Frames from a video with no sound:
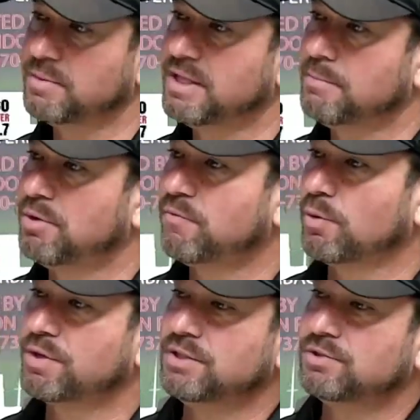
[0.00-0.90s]
I mean, they put
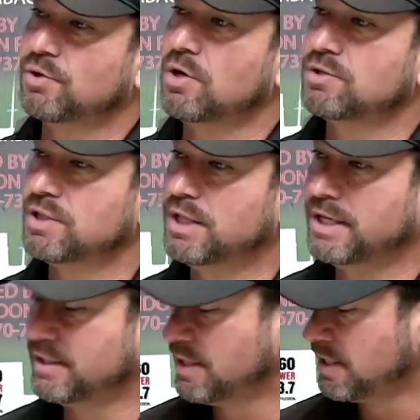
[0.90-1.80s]
forth these drugs, and
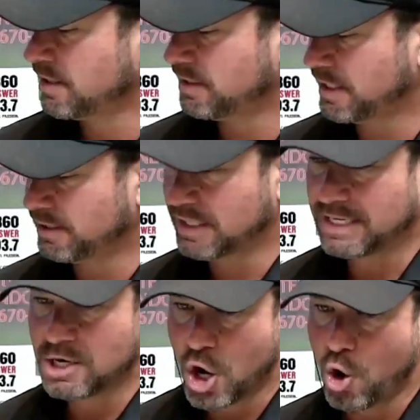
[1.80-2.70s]
they they
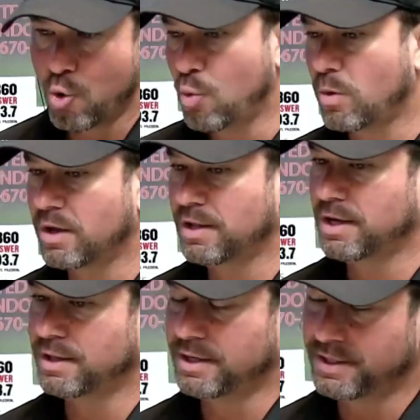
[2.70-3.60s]
they know
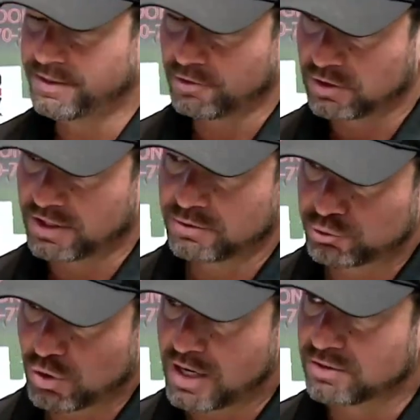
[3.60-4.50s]
and in, in their clinical
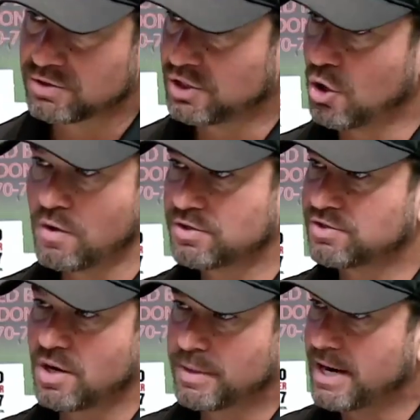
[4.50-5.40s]
trials. You know, all this
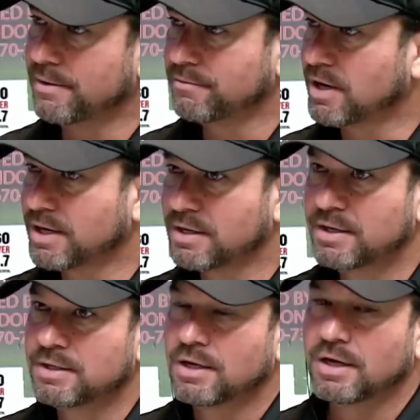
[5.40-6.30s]
is coming out, right?
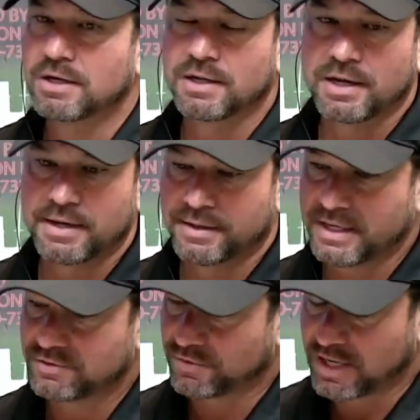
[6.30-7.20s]
Uh, and and
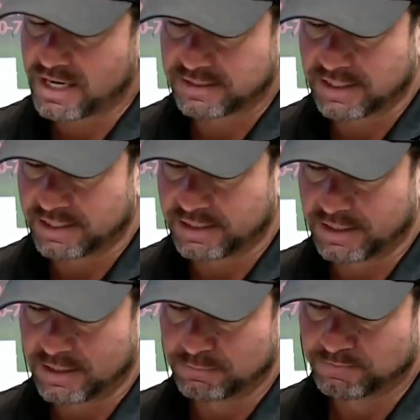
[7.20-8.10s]
thanks for guys like.
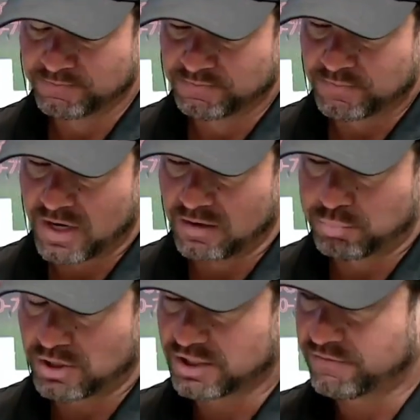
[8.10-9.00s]
Um, uh,
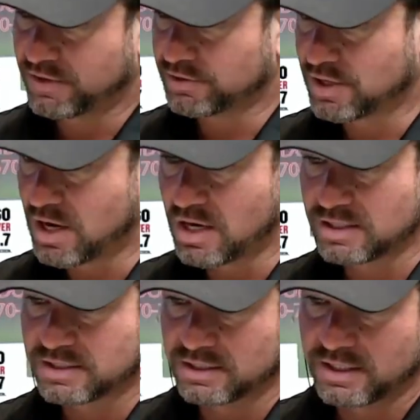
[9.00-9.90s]
Project
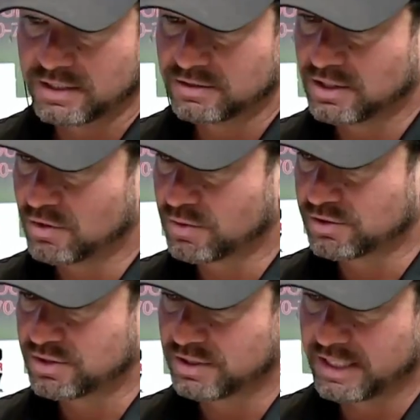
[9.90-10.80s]
Veritas, and, and you know,
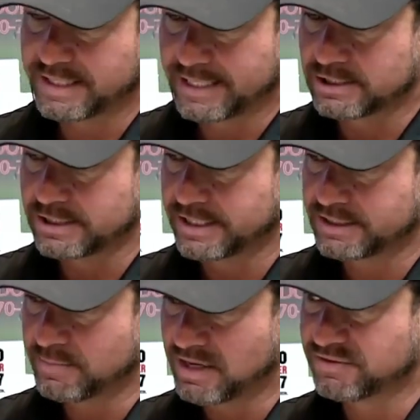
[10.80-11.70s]
because they, they, actually
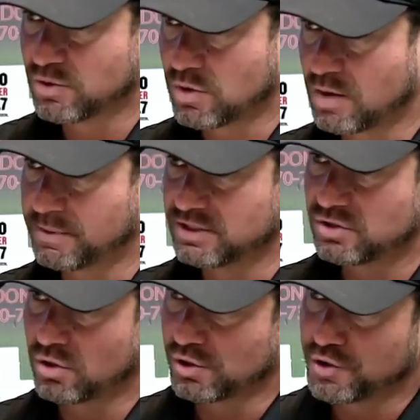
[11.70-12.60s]
kicked him out of his own company,
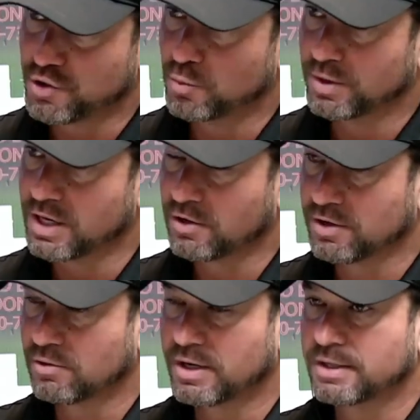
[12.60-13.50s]
started a new one. I heard
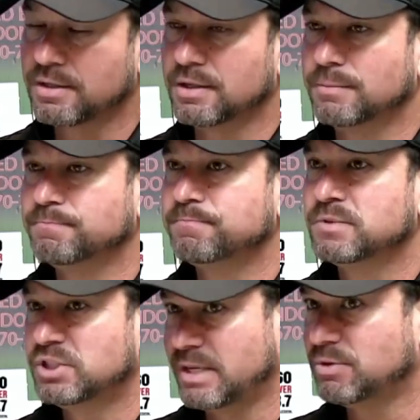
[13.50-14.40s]
a great uh,
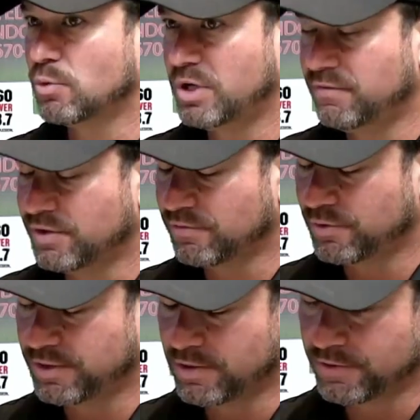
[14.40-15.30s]
James O'Keefe
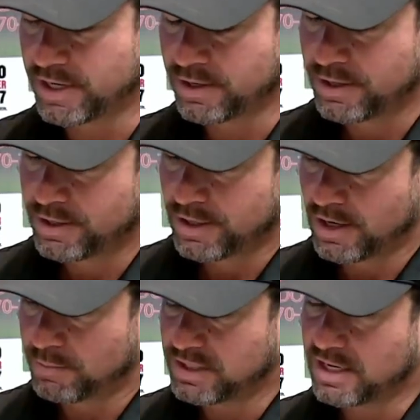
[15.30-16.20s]
interview the other day.
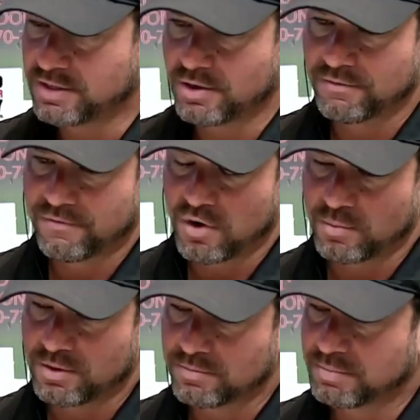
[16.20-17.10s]
Uh, but yeah, you know,
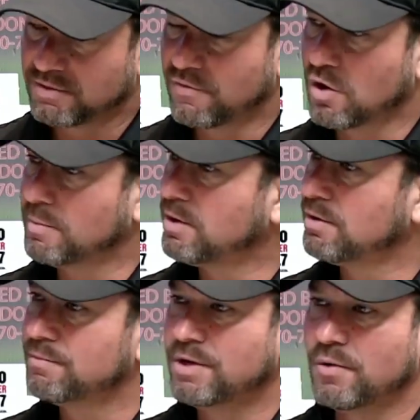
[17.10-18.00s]
pharma, big
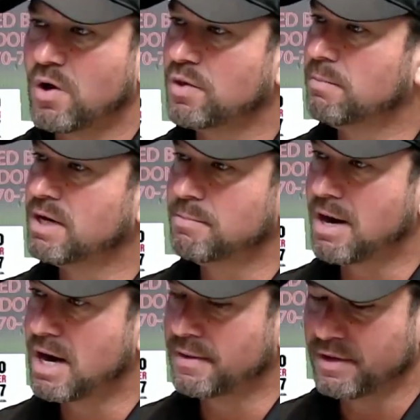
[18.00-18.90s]
pharma, you know, all the money
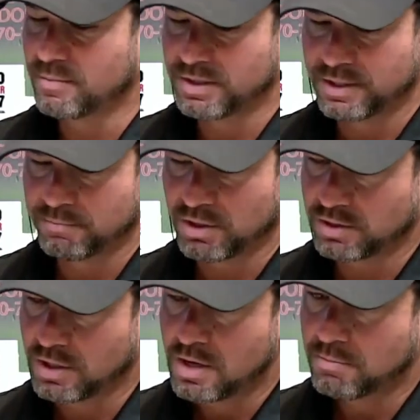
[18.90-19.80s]
behind them, and then, but,
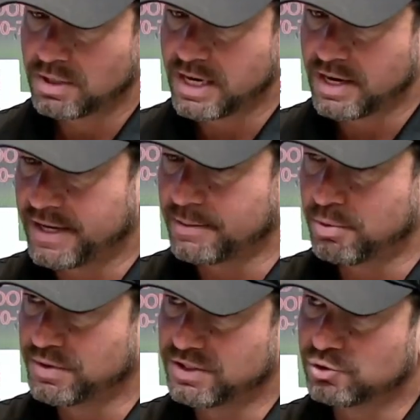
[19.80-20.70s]
but they can
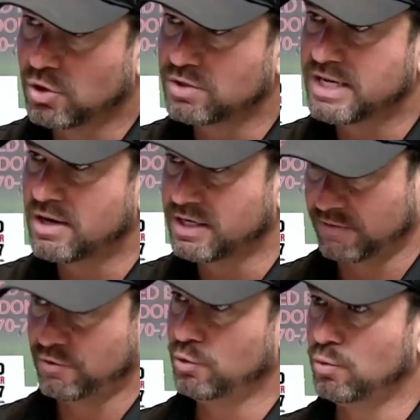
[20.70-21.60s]
put these drugs out, and
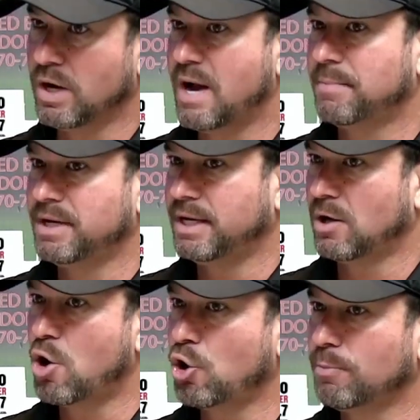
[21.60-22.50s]
if you happen to get
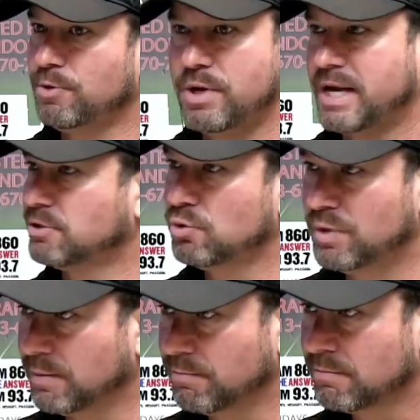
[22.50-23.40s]
harmed, you can't sue them.